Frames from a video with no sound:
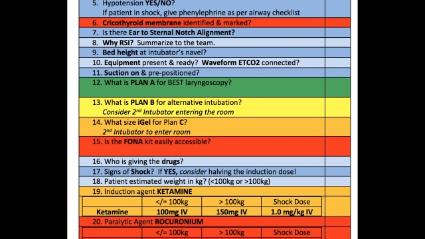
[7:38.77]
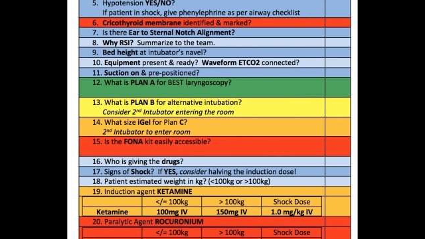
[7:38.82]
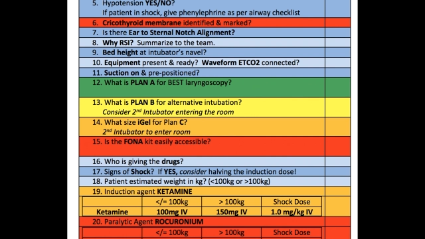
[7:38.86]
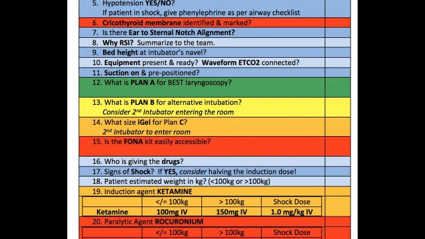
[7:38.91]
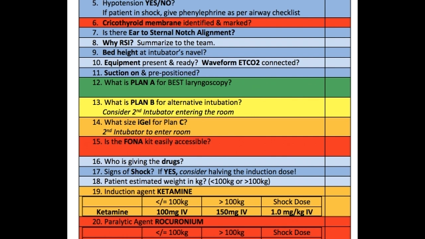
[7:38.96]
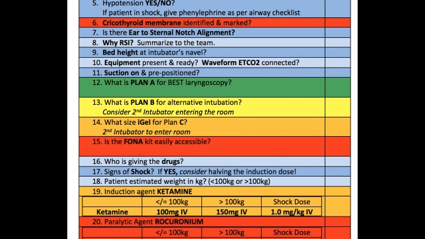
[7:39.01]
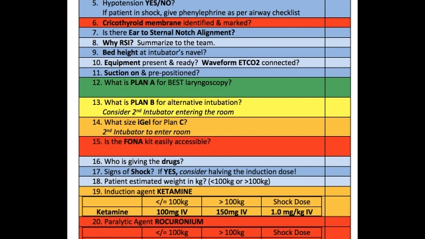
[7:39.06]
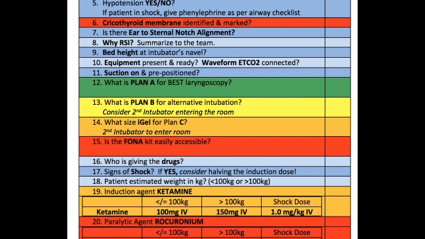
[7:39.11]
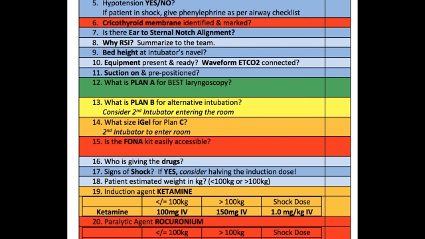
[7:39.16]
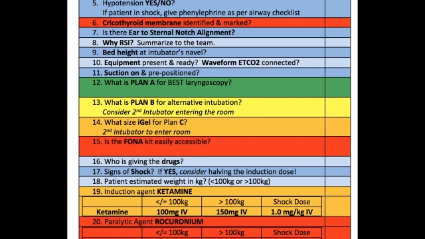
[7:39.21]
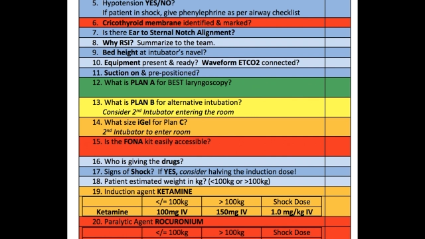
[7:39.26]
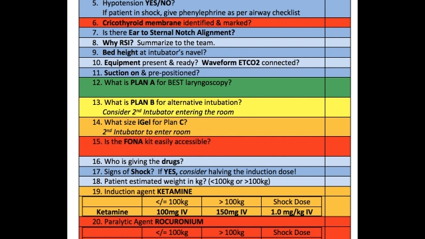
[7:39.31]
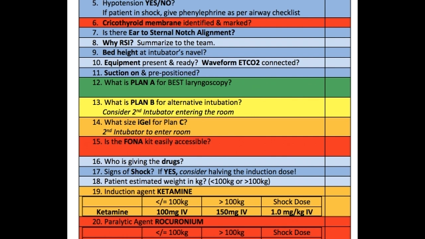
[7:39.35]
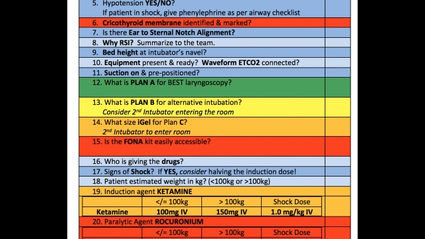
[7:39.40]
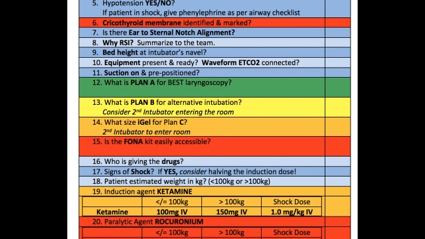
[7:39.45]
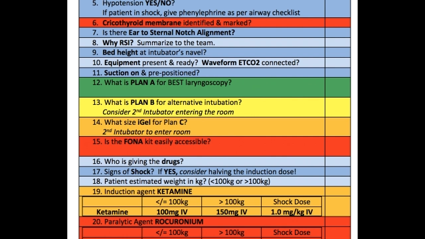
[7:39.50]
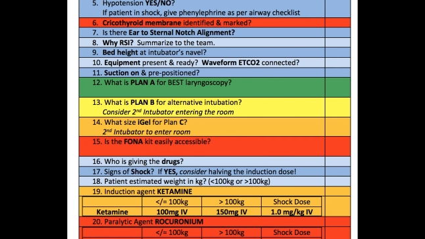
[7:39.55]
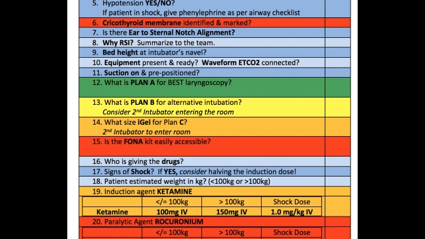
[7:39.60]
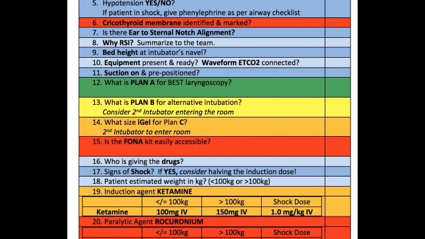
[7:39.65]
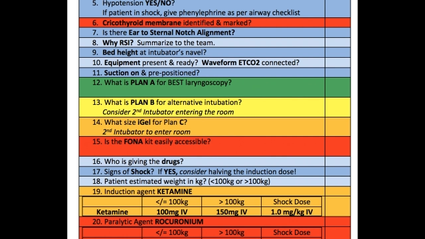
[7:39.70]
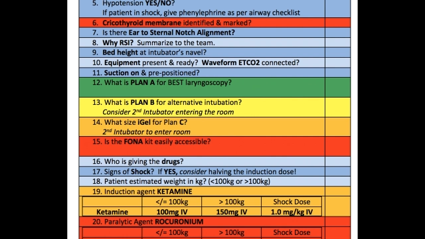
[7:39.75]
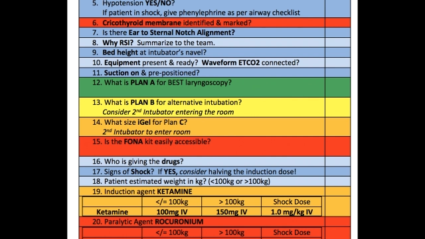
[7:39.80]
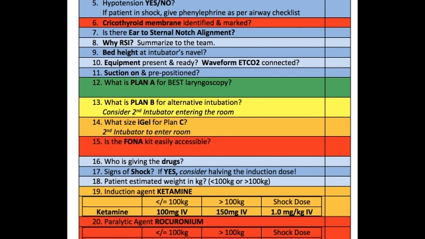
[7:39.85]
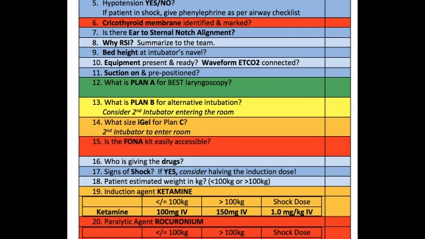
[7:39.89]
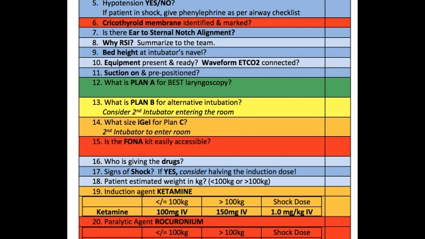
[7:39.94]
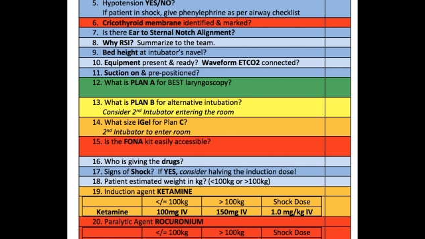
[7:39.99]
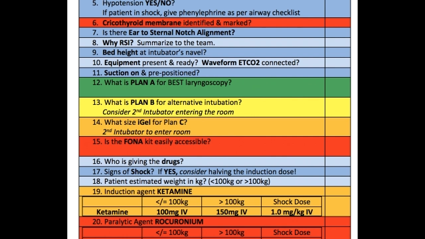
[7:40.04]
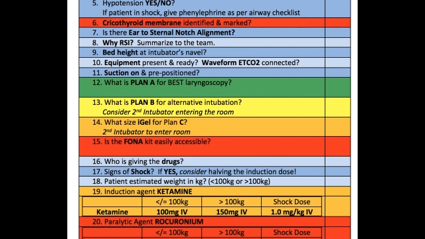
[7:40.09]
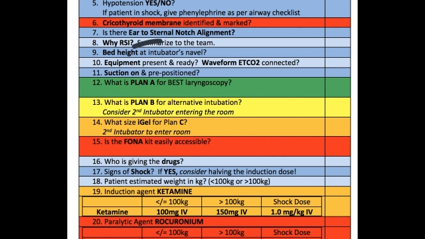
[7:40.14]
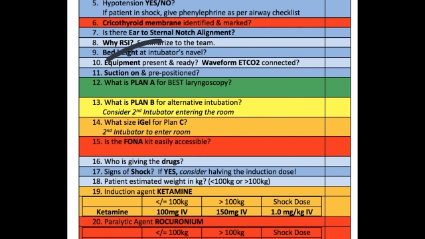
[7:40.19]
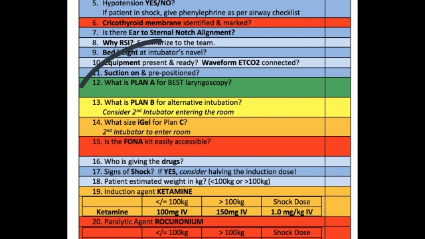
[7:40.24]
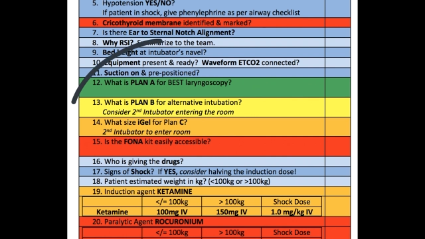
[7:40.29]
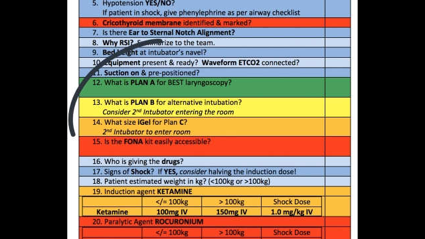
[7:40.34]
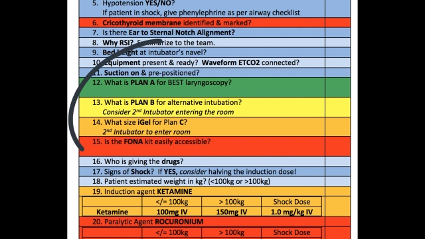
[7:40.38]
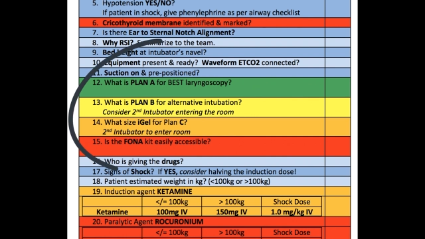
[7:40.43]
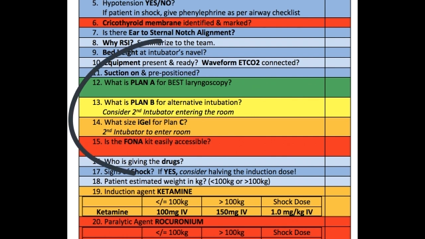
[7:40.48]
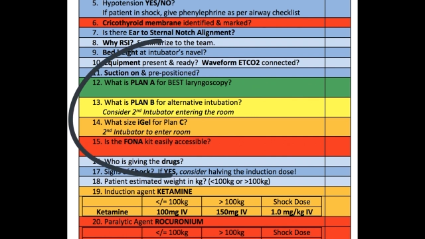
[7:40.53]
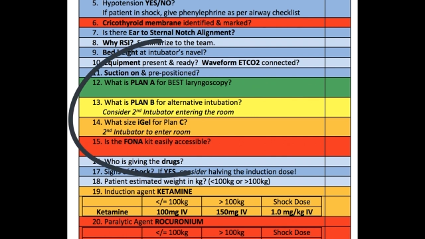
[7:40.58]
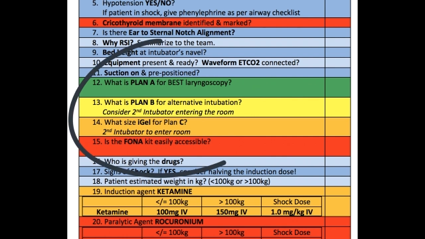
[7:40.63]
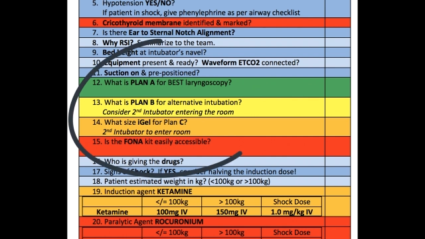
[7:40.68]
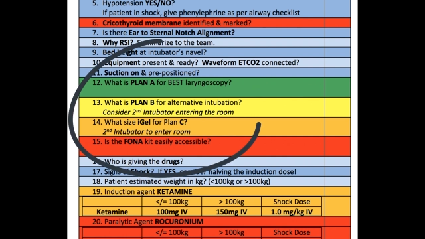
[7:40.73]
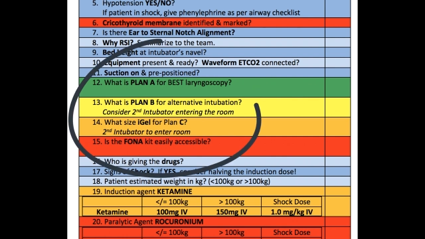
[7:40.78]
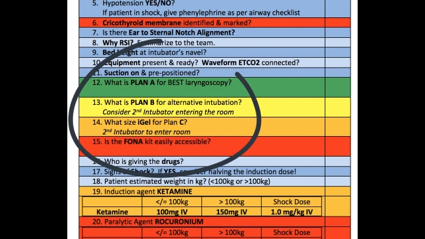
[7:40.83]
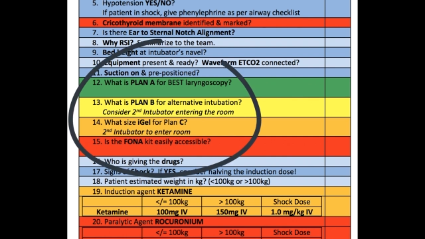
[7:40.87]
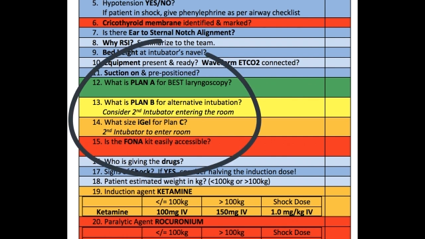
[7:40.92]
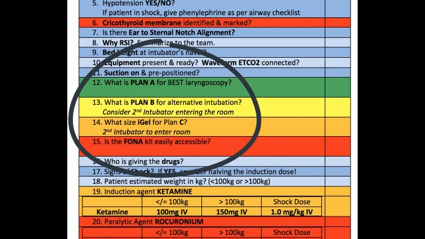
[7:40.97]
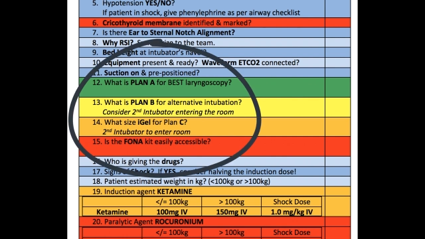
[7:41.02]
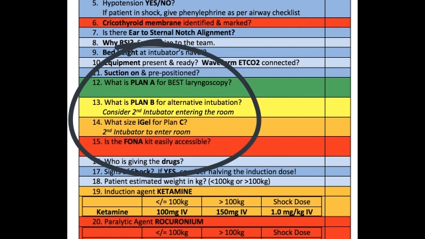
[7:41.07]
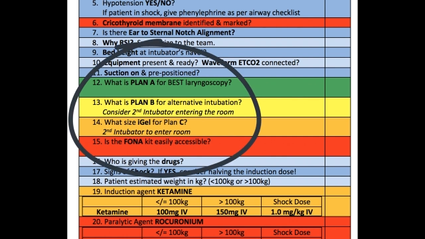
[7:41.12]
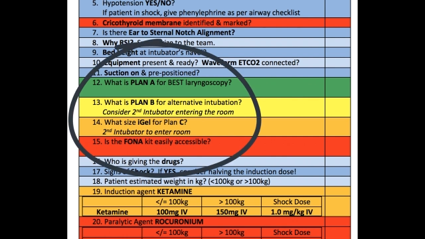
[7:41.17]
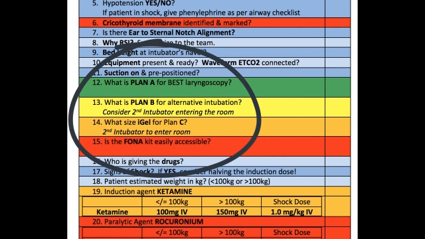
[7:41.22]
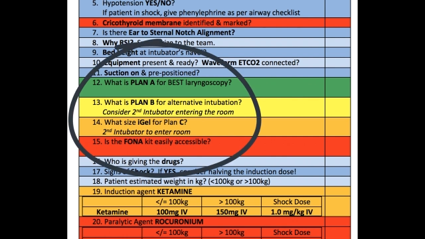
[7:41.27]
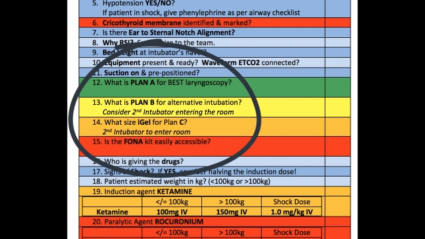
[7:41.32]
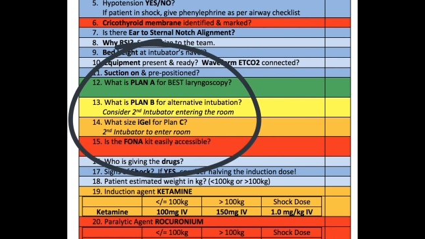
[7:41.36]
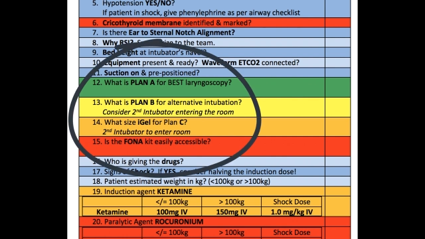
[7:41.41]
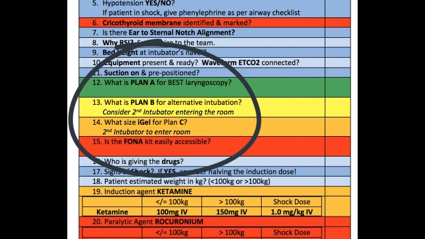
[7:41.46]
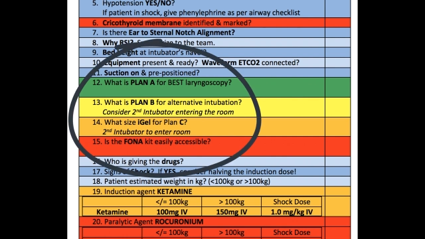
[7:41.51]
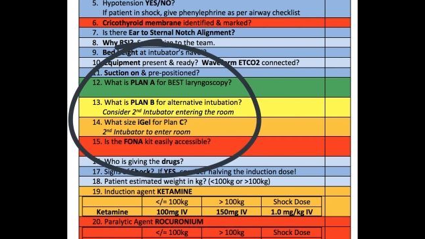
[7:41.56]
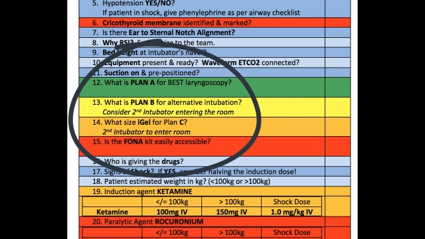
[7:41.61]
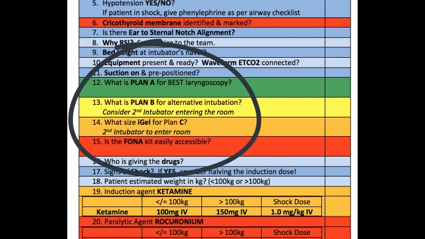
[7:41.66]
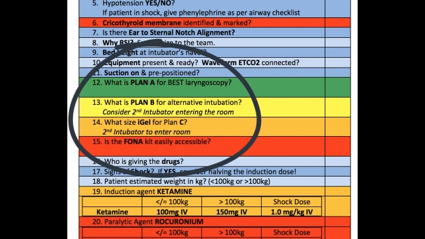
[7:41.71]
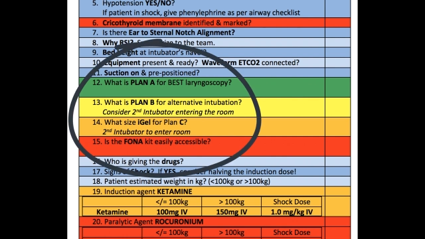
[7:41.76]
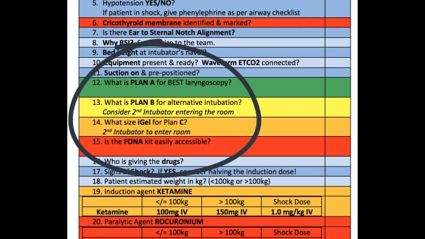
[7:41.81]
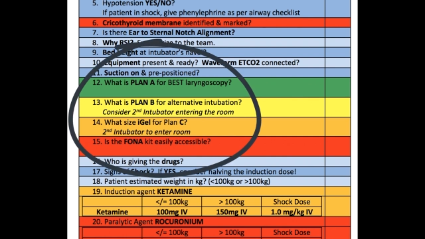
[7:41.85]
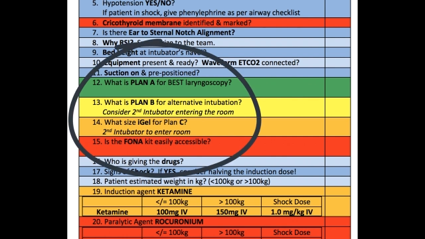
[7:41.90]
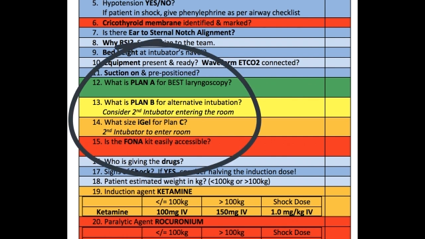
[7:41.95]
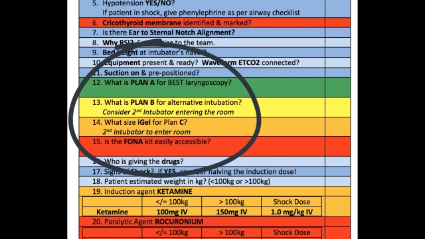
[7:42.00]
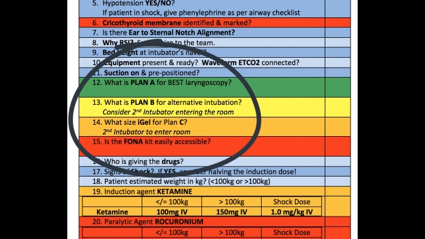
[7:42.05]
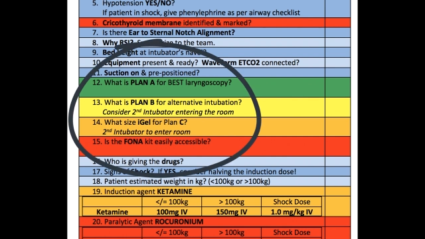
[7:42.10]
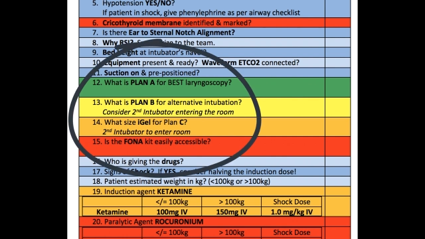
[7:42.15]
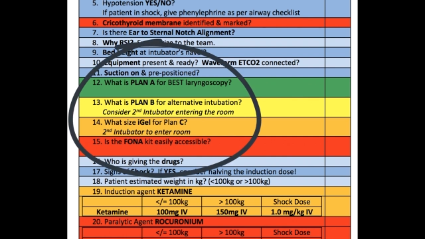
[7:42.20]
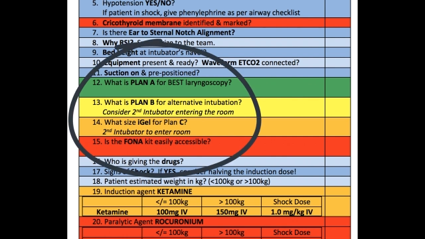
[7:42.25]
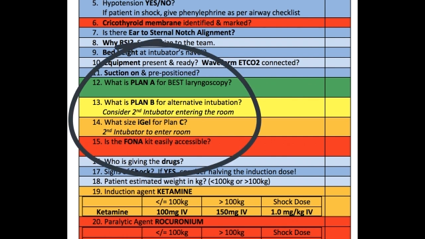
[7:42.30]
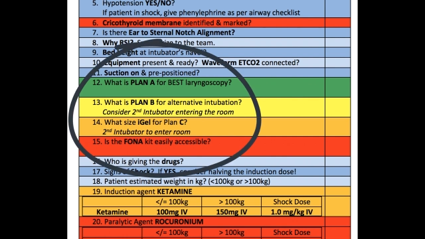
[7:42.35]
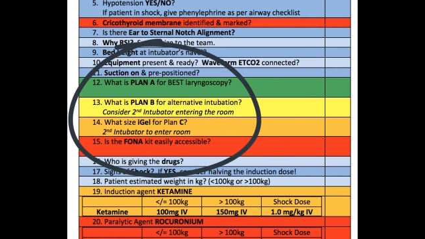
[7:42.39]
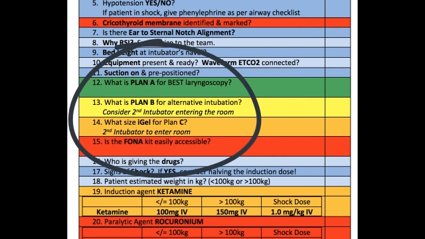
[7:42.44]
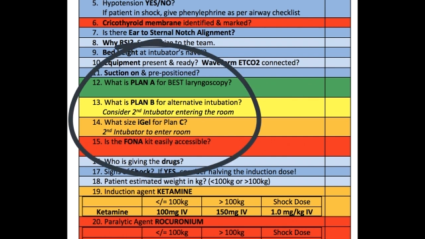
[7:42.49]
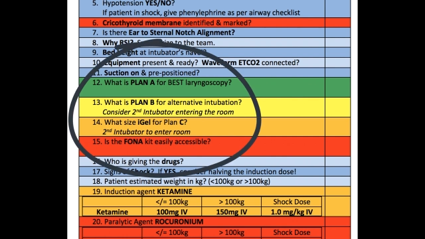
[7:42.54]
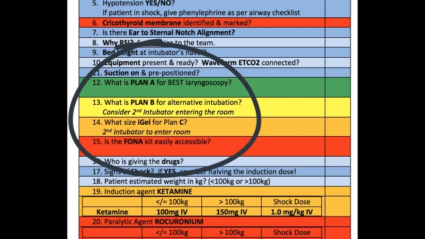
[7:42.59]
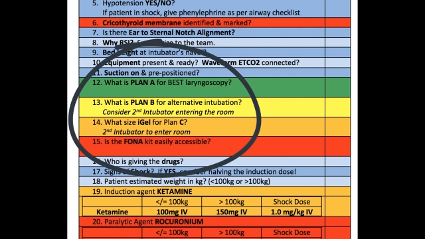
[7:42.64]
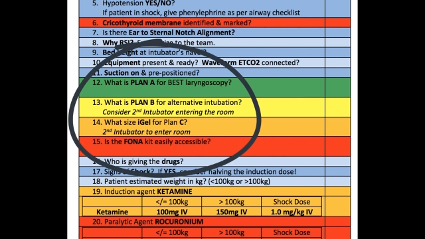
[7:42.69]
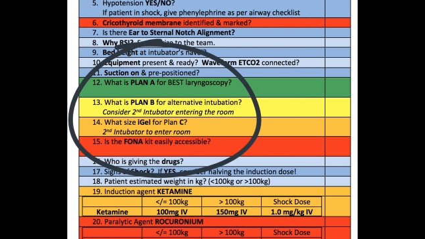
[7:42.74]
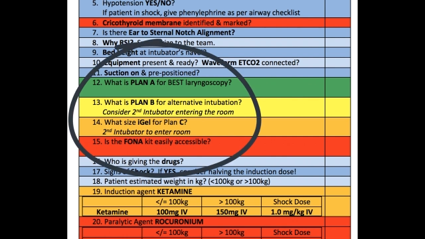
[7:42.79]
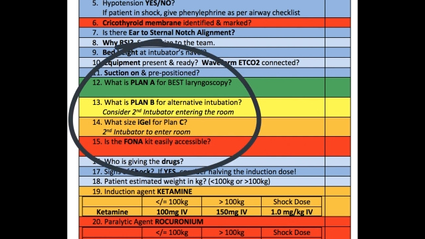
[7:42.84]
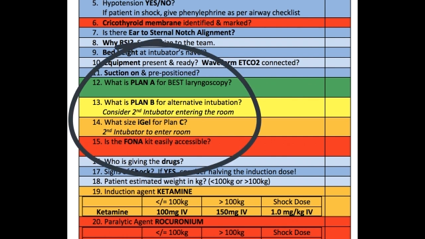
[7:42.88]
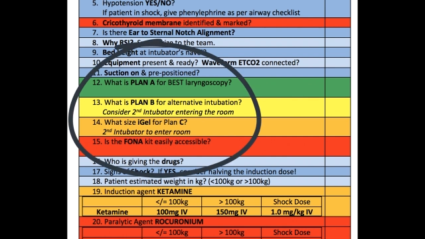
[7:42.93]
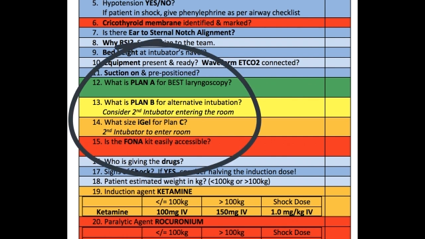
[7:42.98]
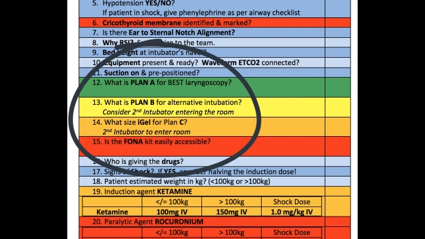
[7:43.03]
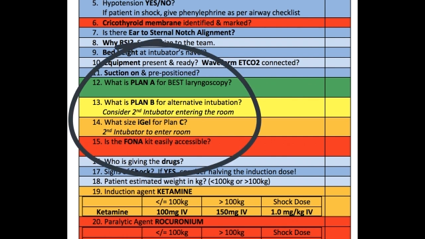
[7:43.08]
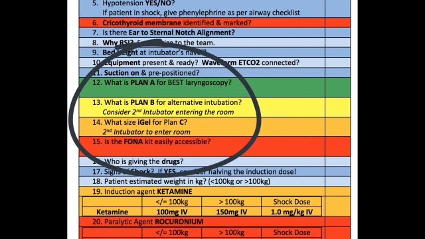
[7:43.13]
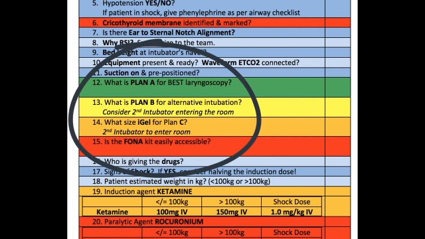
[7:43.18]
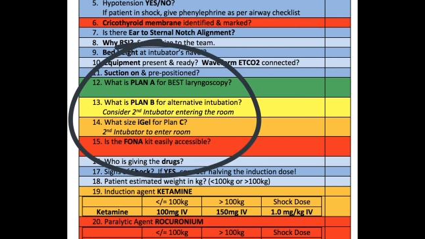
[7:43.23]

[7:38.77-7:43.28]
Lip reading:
[unreadable: no face in view]